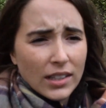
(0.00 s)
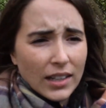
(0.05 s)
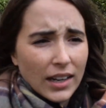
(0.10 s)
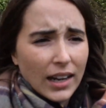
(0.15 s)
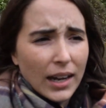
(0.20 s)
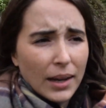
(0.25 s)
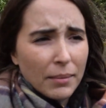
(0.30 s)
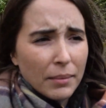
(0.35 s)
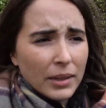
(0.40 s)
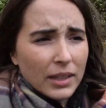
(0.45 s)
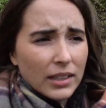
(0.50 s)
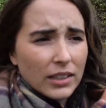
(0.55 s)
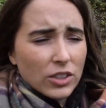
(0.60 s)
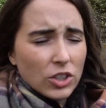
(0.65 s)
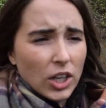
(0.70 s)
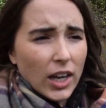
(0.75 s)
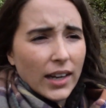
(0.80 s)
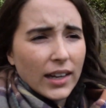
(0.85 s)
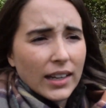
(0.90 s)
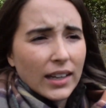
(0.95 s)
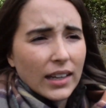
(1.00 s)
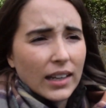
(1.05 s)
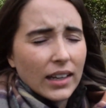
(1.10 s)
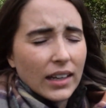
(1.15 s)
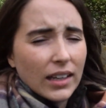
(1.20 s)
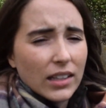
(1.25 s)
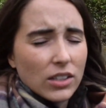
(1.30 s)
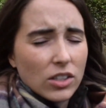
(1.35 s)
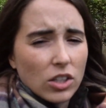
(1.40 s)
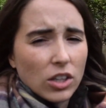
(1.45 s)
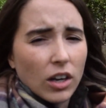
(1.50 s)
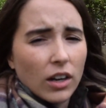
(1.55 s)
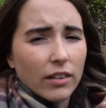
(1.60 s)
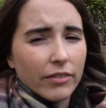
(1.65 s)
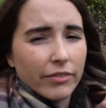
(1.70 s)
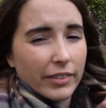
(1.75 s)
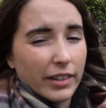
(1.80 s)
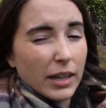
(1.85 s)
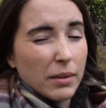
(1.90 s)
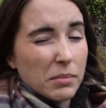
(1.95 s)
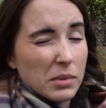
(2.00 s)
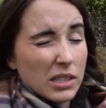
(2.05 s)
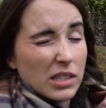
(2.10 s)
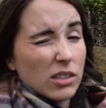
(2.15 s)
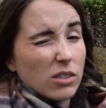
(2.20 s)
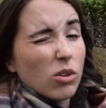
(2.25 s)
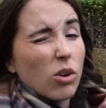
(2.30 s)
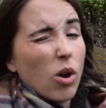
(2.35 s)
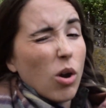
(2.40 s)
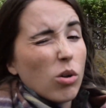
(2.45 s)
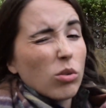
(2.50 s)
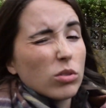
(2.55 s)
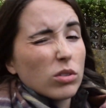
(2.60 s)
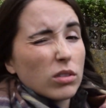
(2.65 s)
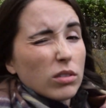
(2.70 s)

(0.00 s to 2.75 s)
and I'm in a jacket and scarf and I'm still cold.